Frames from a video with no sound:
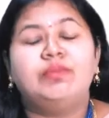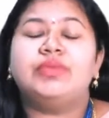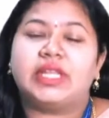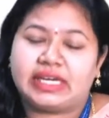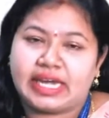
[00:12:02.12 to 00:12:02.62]
the
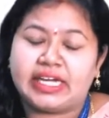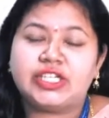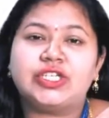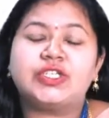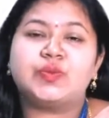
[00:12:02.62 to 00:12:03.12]

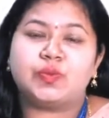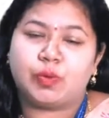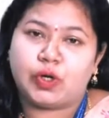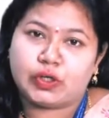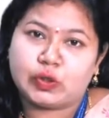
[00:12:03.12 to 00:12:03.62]
gaseous
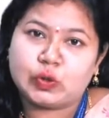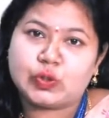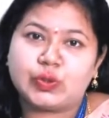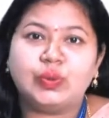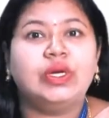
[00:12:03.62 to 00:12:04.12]
molecules
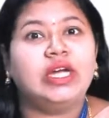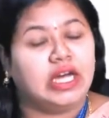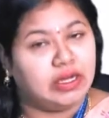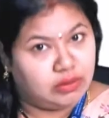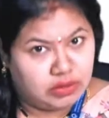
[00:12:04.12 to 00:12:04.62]
to
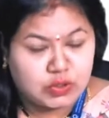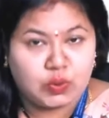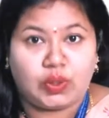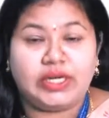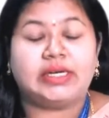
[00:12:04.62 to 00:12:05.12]
slowly
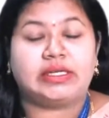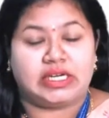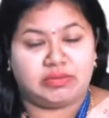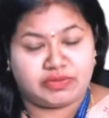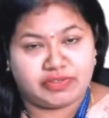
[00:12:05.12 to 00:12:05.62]
it
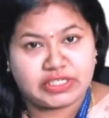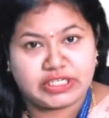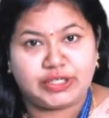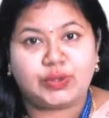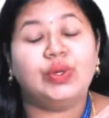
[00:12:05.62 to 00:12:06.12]
converts
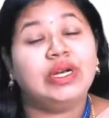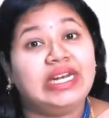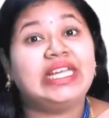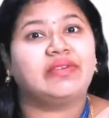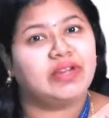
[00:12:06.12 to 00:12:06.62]
into
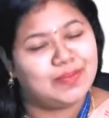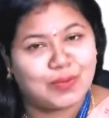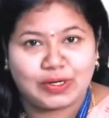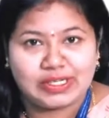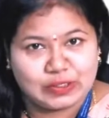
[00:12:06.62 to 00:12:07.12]
liquid
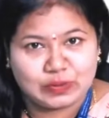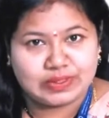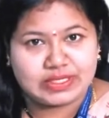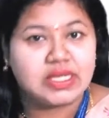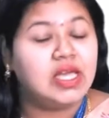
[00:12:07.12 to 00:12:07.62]
molecules.
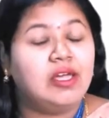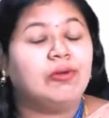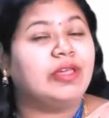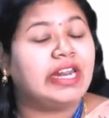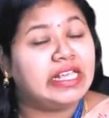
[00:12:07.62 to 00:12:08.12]

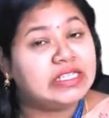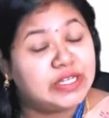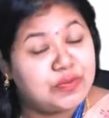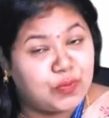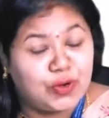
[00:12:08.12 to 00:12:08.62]
Whereas in
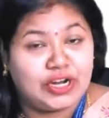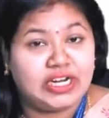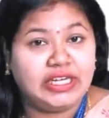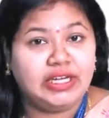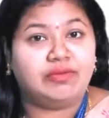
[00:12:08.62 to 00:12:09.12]
boiling,
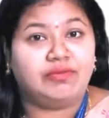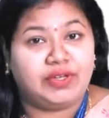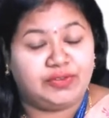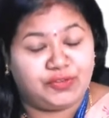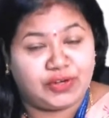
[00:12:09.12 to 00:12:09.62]
we
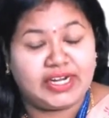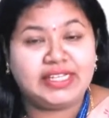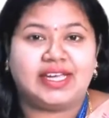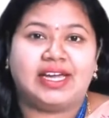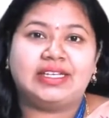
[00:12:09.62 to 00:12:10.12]
find
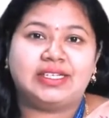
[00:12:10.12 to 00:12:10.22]
that